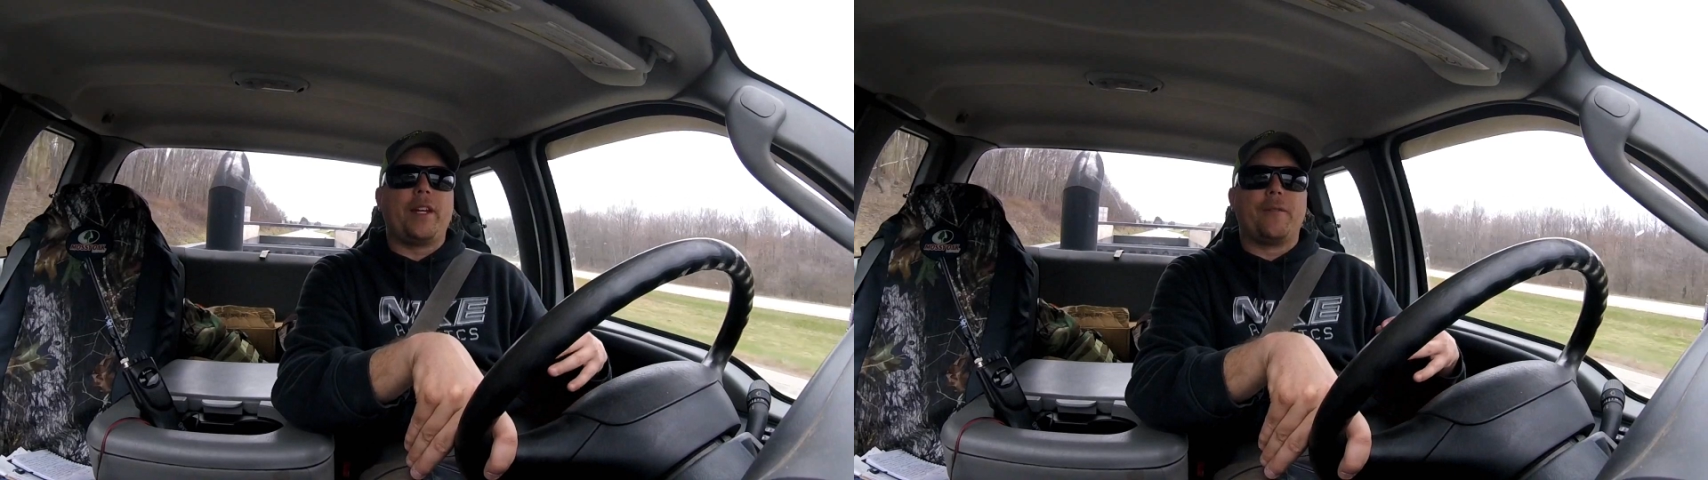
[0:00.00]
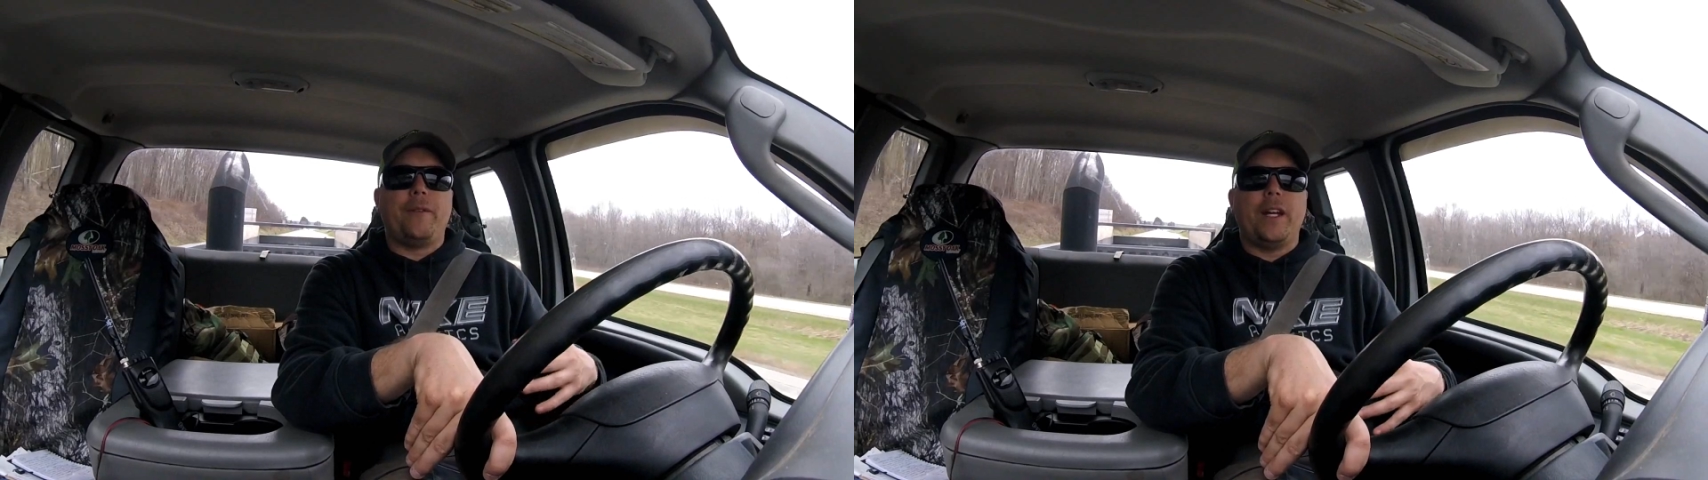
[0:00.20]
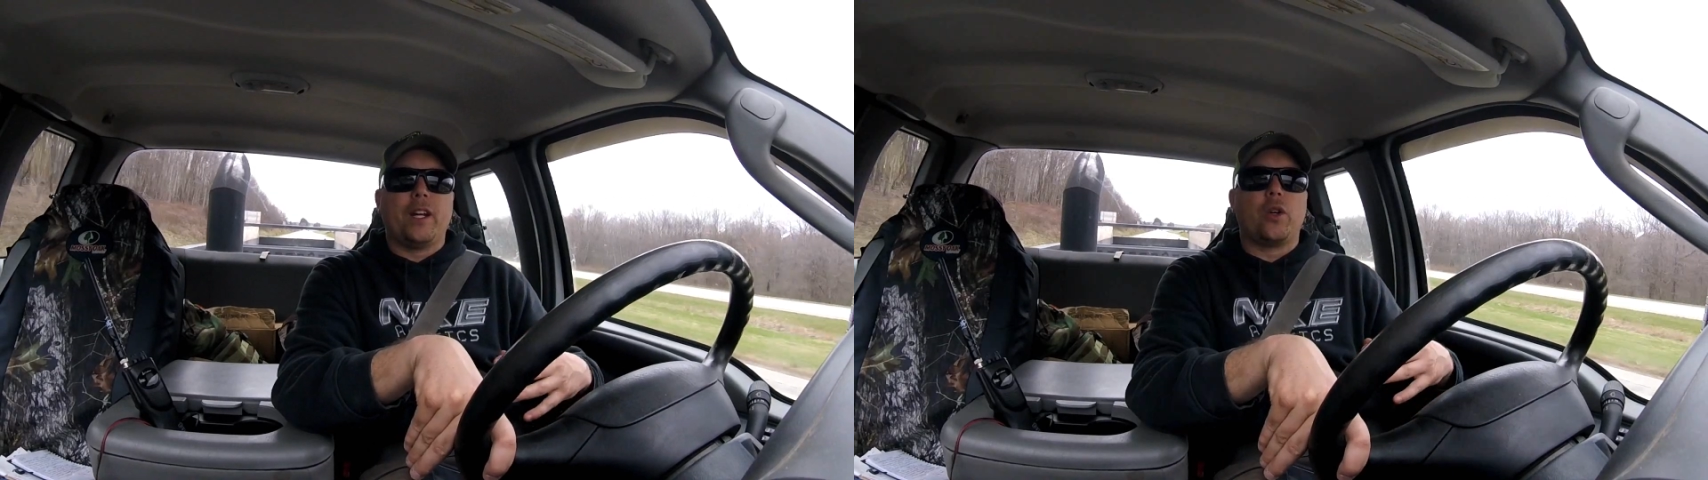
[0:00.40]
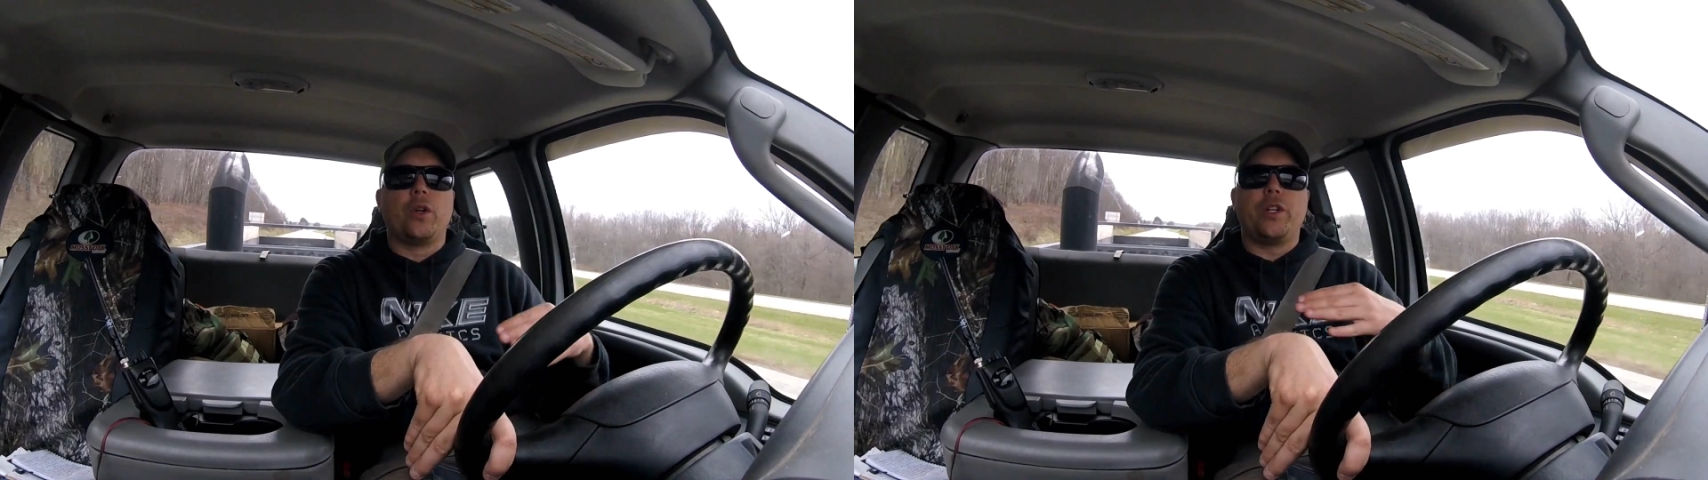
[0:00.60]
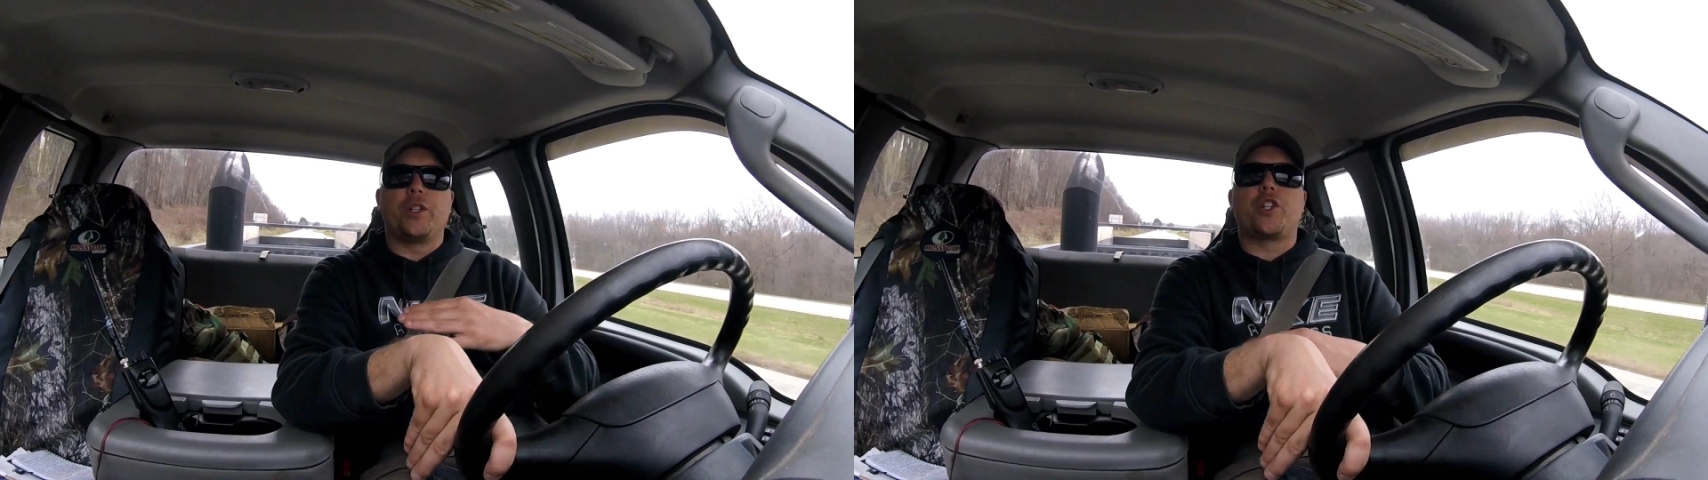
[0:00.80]
your vehicle,
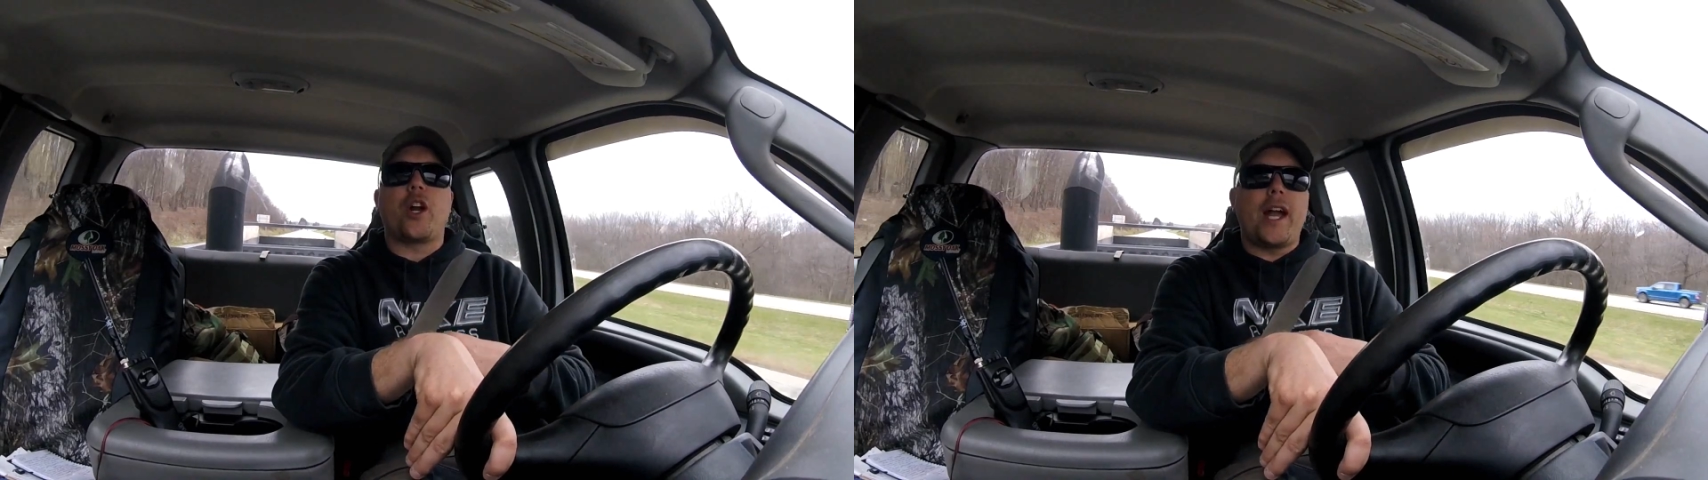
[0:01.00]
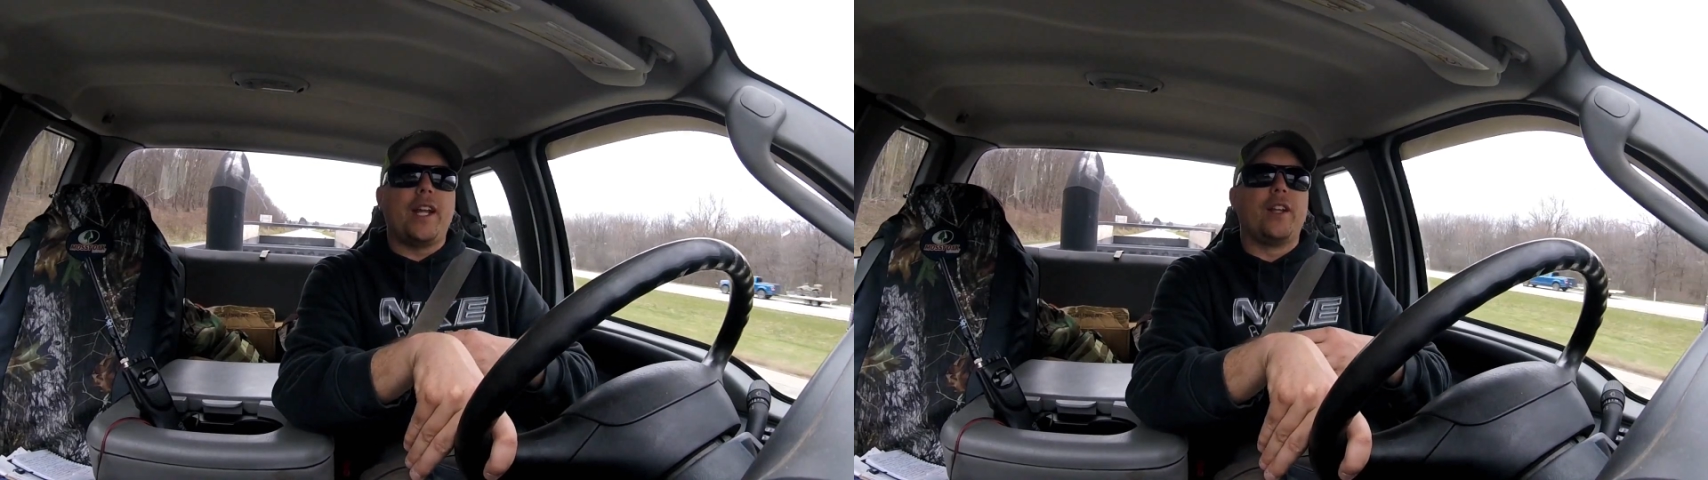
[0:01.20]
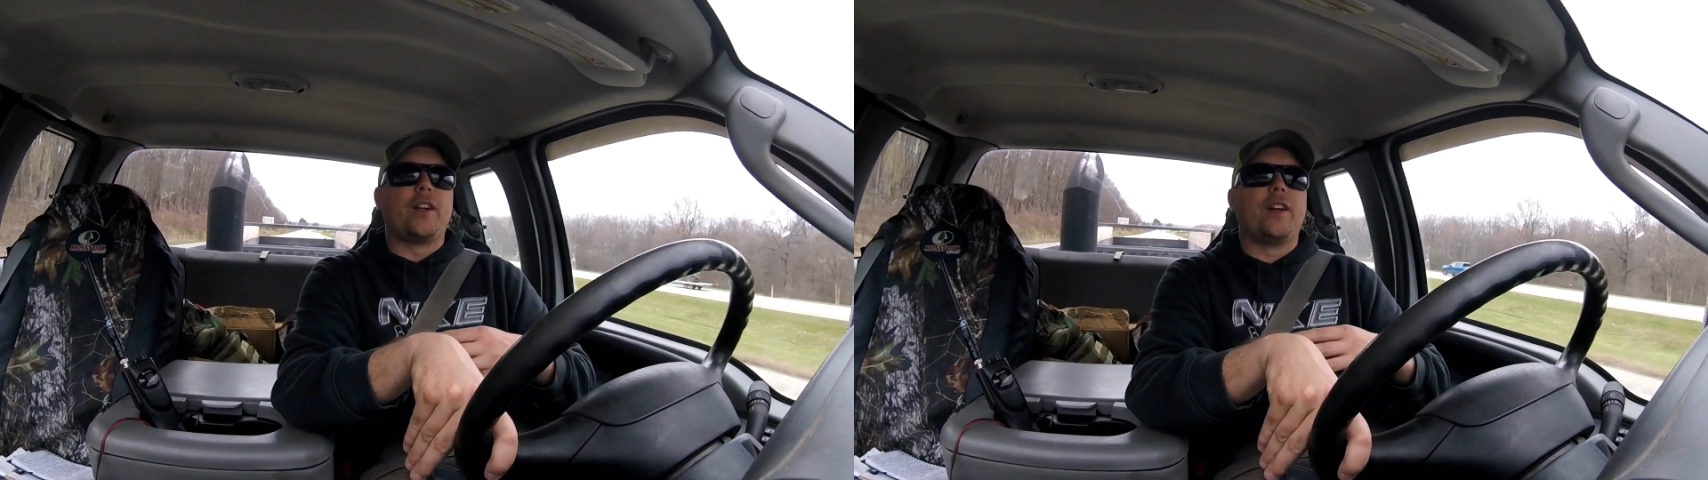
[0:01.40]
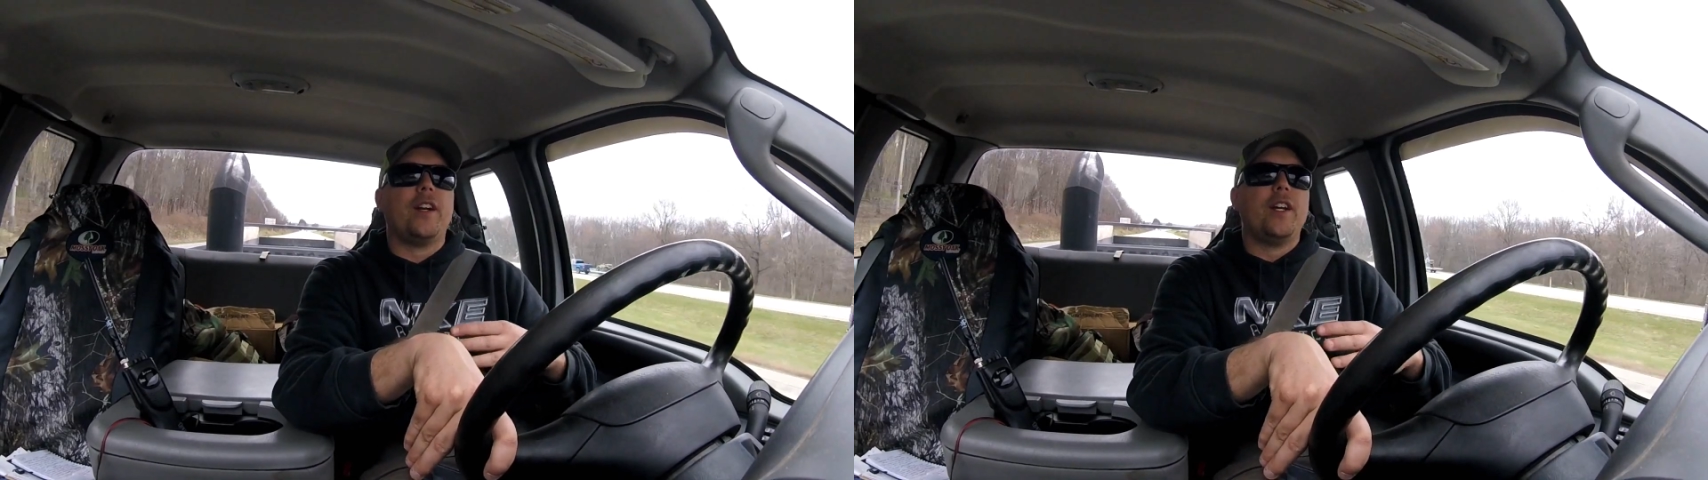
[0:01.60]
your trailer.